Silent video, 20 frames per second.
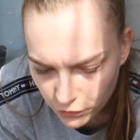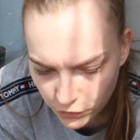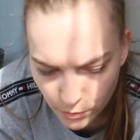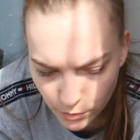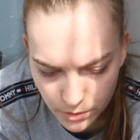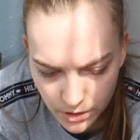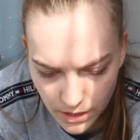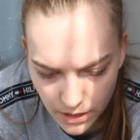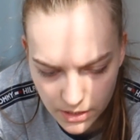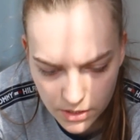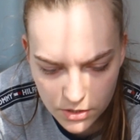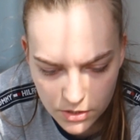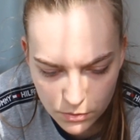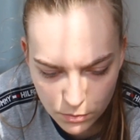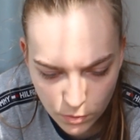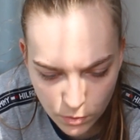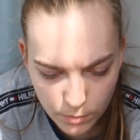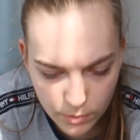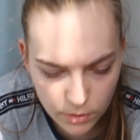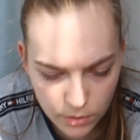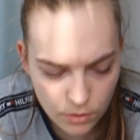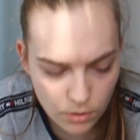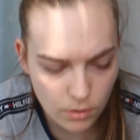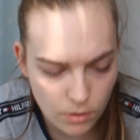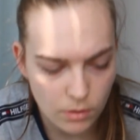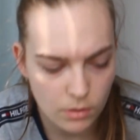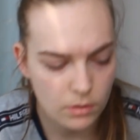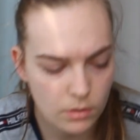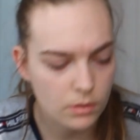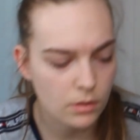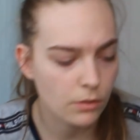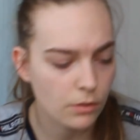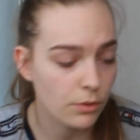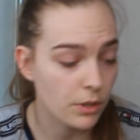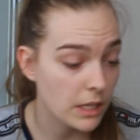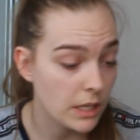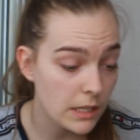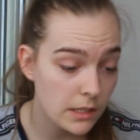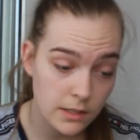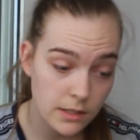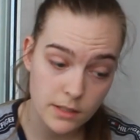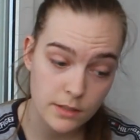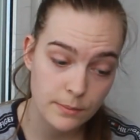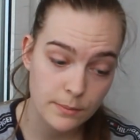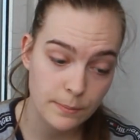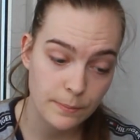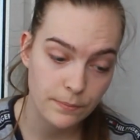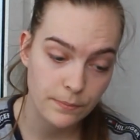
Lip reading: a nice woman called Louise.